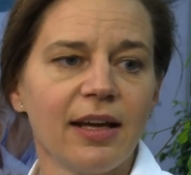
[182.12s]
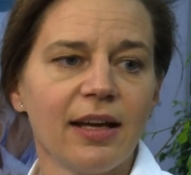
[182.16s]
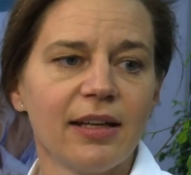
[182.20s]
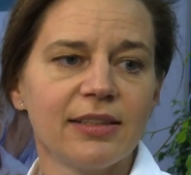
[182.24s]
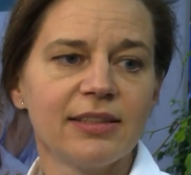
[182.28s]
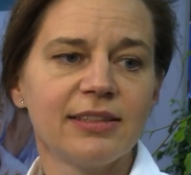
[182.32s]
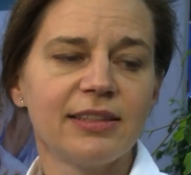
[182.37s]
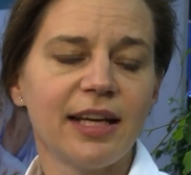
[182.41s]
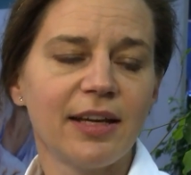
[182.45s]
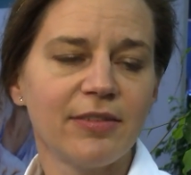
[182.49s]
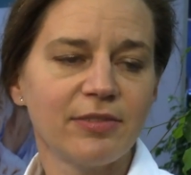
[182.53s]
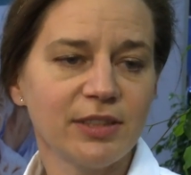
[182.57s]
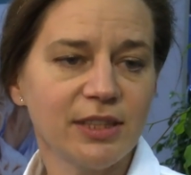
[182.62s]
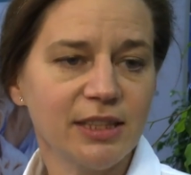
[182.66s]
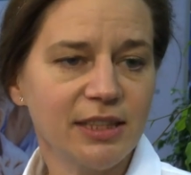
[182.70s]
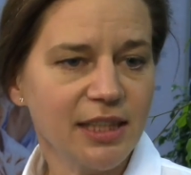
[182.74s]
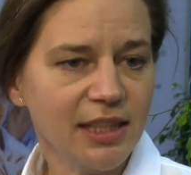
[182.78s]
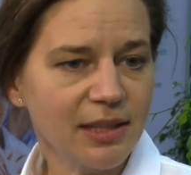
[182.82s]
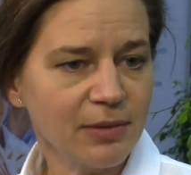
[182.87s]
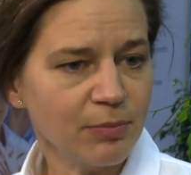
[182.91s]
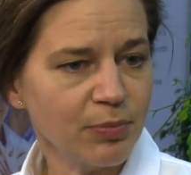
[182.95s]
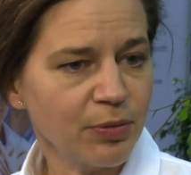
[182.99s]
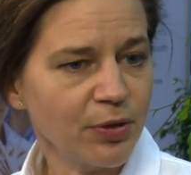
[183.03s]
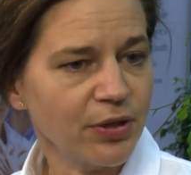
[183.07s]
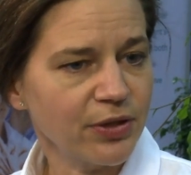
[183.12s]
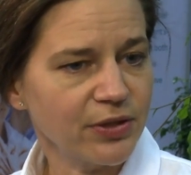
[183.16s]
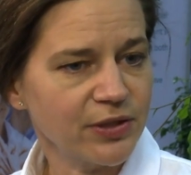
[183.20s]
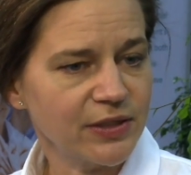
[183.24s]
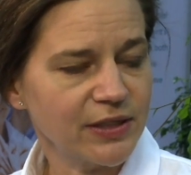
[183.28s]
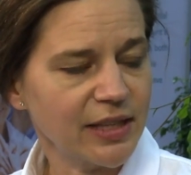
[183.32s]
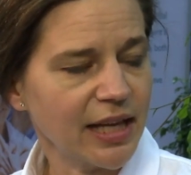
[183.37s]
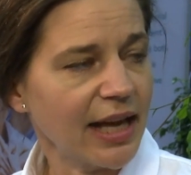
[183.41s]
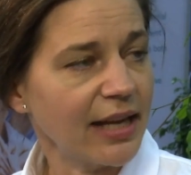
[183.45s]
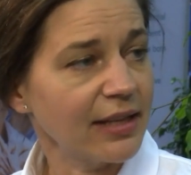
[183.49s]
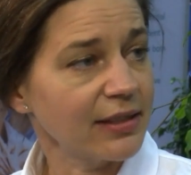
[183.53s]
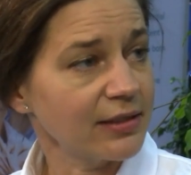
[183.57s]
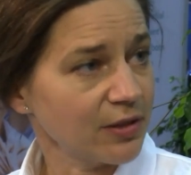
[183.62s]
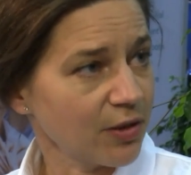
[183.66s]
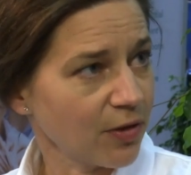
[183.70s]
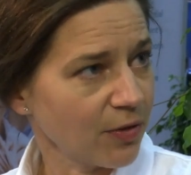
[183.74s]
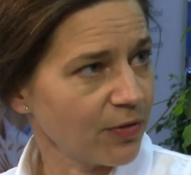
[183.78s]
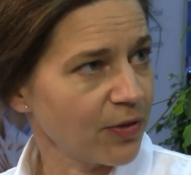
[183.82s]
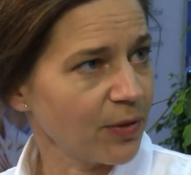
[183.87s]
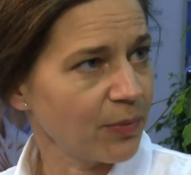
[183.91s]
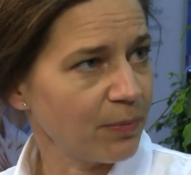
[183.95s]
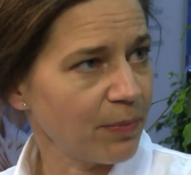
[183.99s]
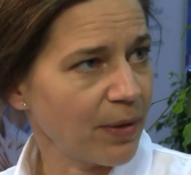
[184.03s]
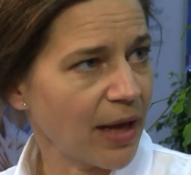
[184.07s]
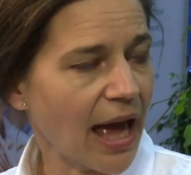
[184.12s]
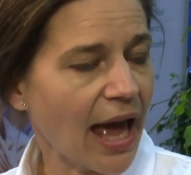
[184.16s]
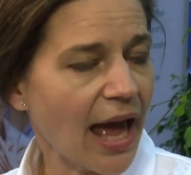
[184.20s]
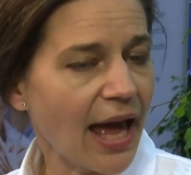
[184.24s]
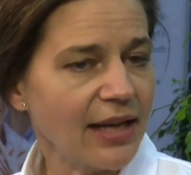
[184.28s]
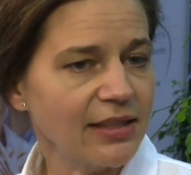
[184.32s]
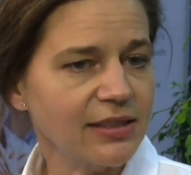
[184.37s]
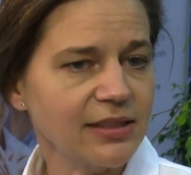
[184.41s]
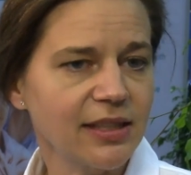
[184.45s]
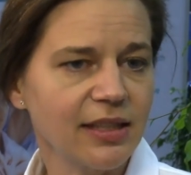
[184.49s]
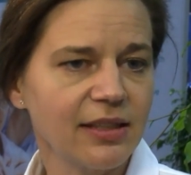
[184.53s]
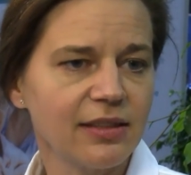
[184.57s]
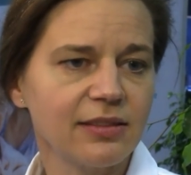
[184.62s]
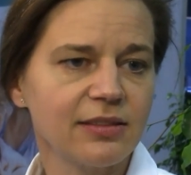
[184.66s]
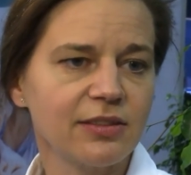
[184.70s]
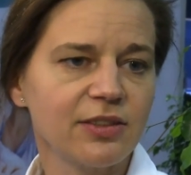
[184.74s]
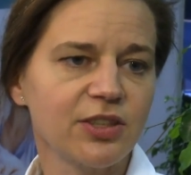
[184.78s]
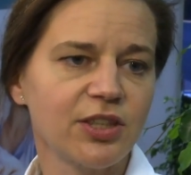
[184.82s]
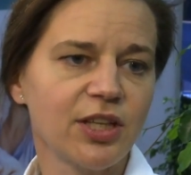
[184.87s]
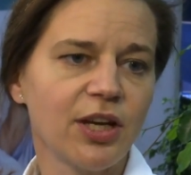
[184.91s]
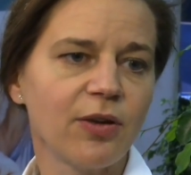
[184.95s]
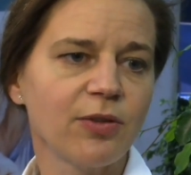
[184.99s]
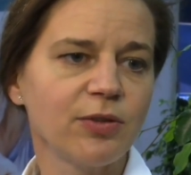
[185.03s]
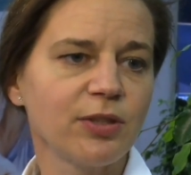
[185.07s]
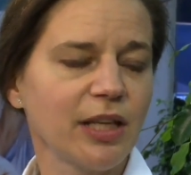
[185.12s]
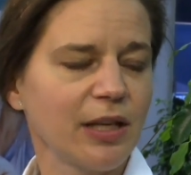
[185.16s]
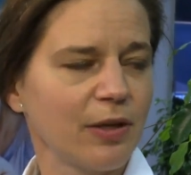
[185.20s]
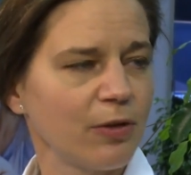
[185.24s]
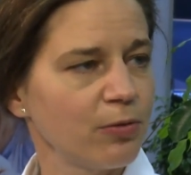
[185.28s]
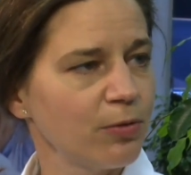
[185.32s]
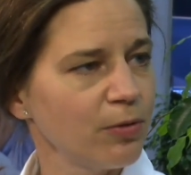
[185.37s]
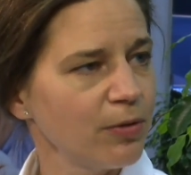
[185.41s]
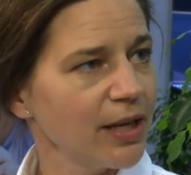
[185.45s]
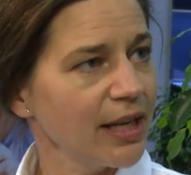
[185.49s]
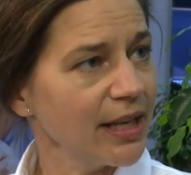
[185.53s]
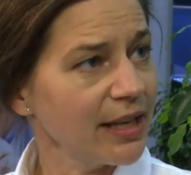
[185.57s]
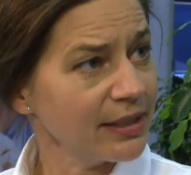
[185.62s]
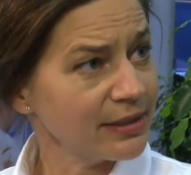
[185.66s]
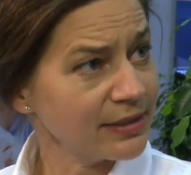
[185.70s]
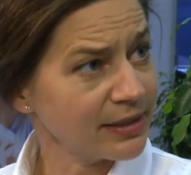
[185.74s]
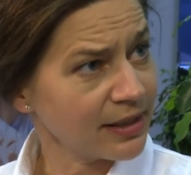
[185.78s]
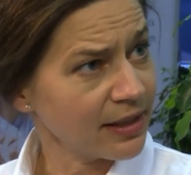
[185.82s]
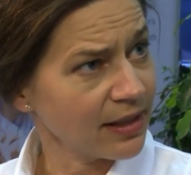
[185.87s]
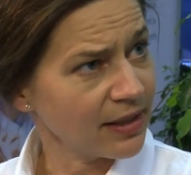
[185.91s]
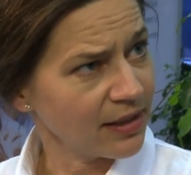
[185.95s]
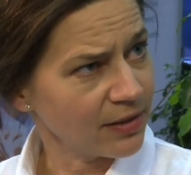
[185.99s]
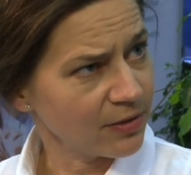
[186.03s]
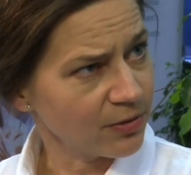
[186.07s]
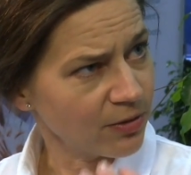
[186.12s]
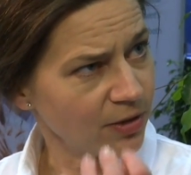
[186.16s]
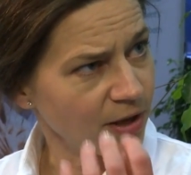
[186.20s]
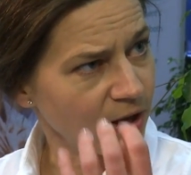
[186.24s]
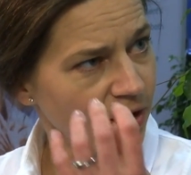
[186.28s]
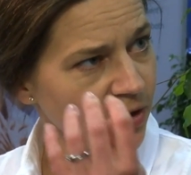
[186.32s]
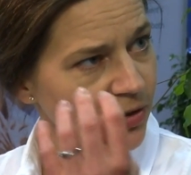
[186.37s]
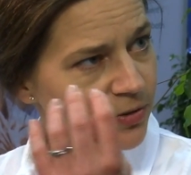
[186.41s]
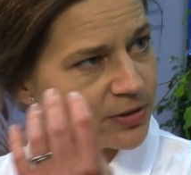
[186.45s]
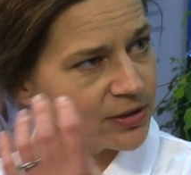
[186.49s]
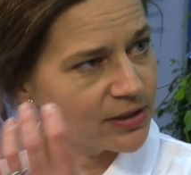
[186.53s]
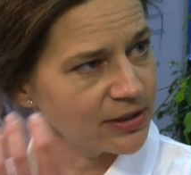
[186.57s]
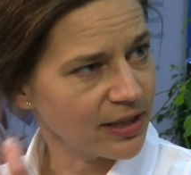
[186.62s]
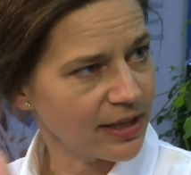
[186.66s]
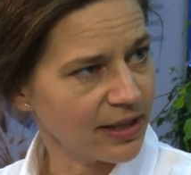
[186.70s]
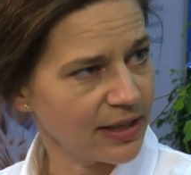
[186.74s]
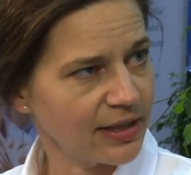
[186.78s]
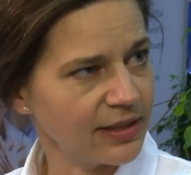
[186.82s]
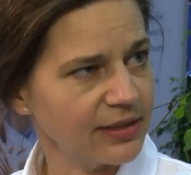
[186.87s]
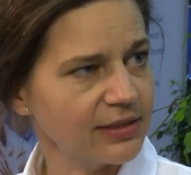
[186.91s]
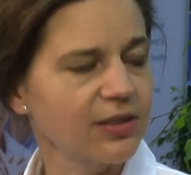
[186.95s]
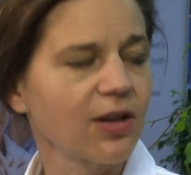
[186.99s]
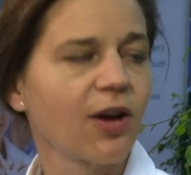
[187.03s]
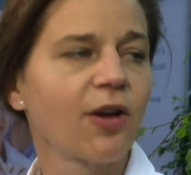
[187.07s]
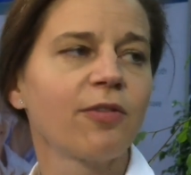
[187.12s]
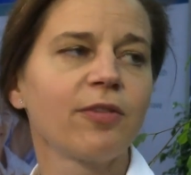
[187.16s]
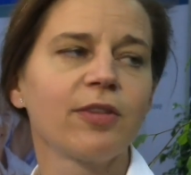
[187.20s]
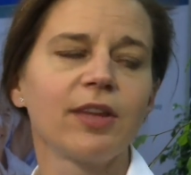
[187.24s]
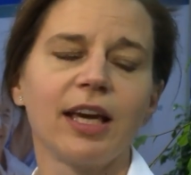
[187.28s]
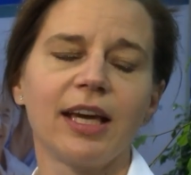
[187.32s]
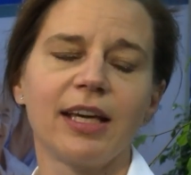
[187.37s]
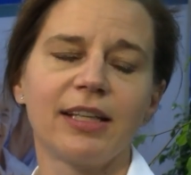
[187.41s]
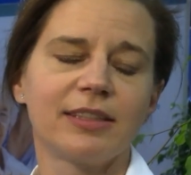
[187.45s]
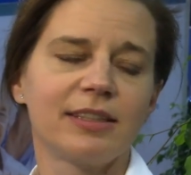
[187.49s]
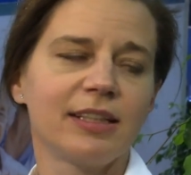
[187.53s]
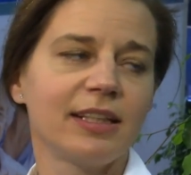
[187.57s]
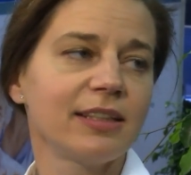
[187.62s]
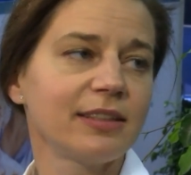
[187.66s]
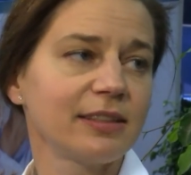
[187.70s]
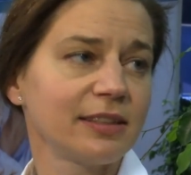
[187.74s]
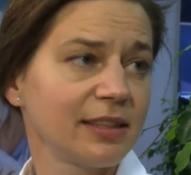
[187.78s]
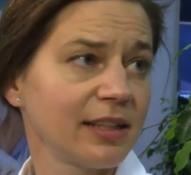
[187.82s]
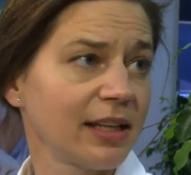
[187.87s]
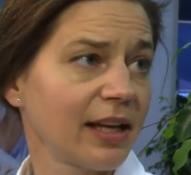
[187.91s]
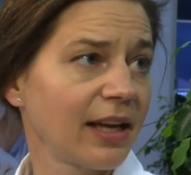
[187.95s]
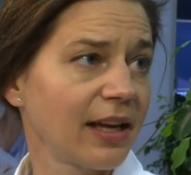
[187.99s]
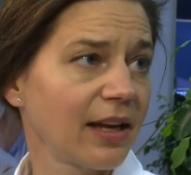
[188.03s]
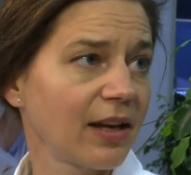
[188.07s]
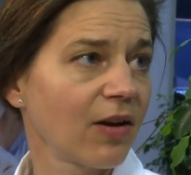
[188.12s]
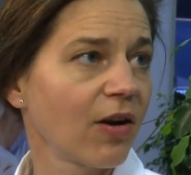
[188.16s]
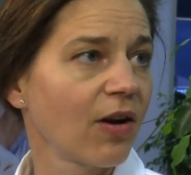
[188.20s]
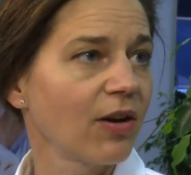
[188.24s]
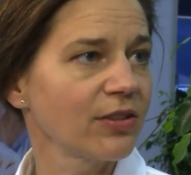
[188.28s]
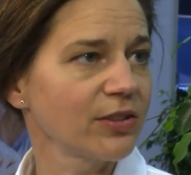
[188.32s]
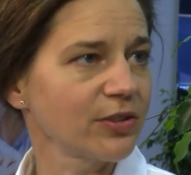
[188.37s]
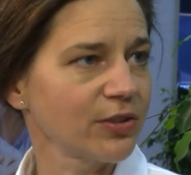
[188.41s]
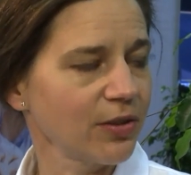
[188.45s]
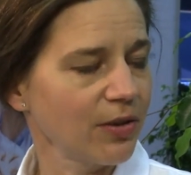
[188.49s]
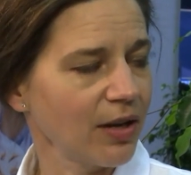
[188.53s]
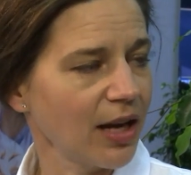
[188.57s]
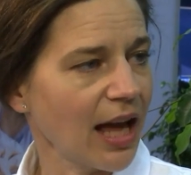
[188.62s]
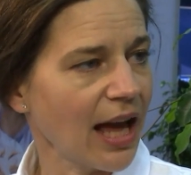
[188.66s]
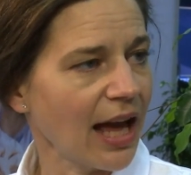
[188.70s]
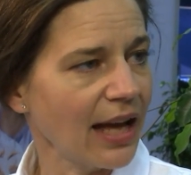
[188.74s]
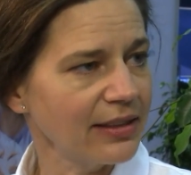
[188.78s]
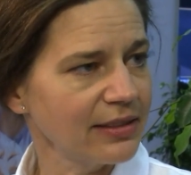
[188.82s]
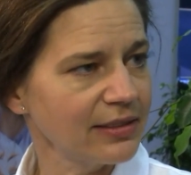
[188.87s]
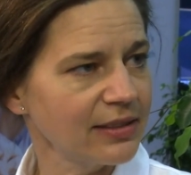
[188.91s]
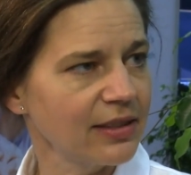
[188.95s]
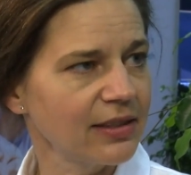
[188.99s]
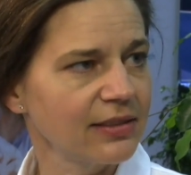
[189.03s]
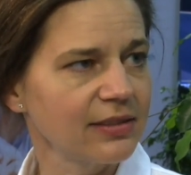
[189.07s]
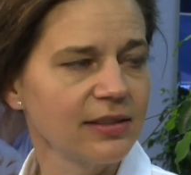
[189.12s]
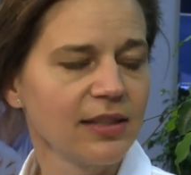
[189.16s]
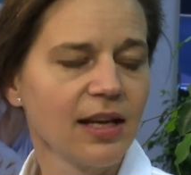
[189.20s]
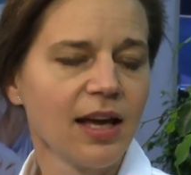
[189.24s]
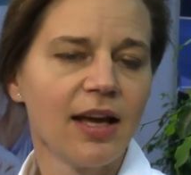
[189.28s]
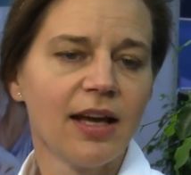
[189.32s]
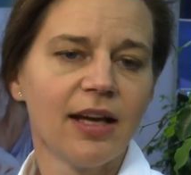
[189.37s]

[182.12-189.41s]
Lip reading: 17% of the patients showed a resclerosis of the existing osteolysis,